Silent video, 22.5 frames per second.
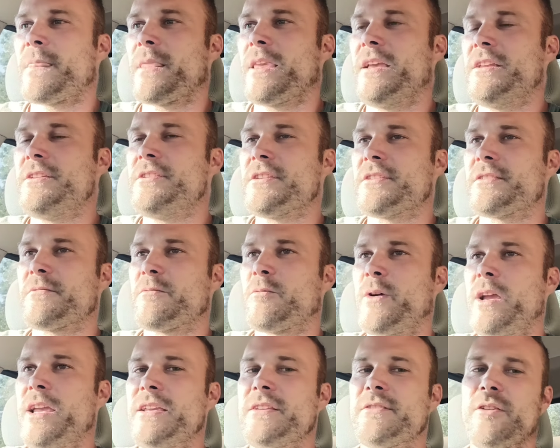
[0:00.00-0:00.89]
it just
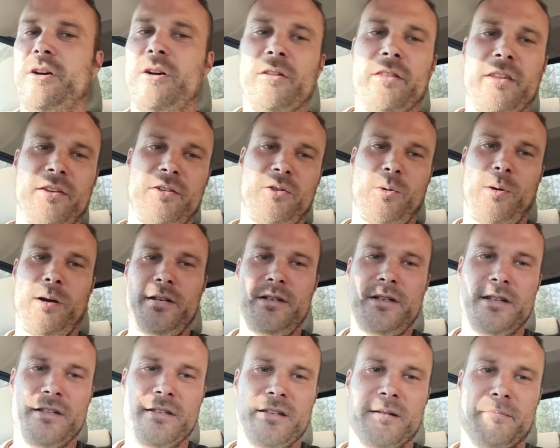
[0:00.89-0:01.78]
raised all these
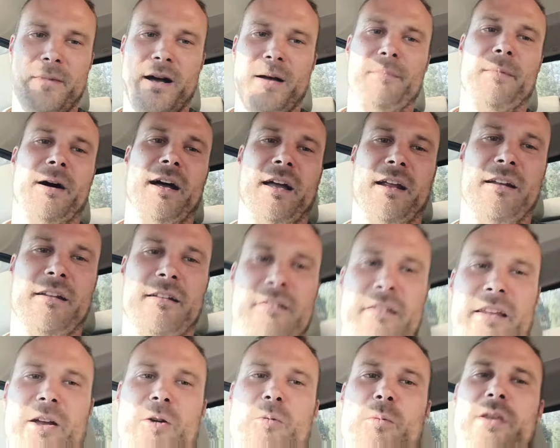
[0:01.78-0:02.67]
questions in my mind.
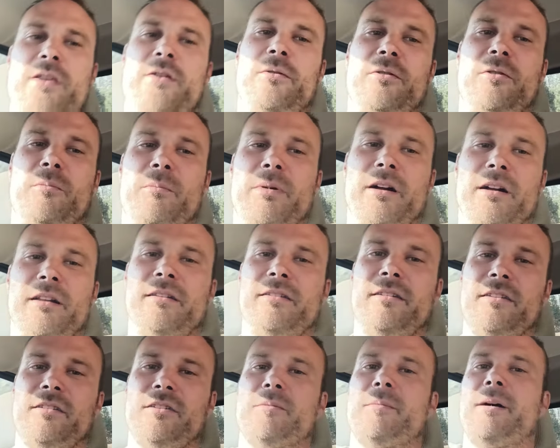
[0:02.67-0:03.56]
Like, we use the buddy
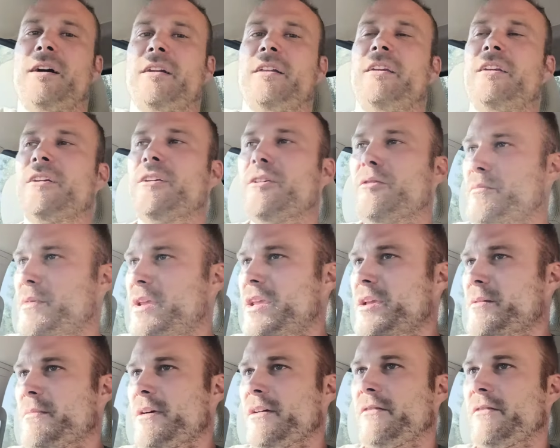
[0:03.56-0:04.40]
system out here, me and my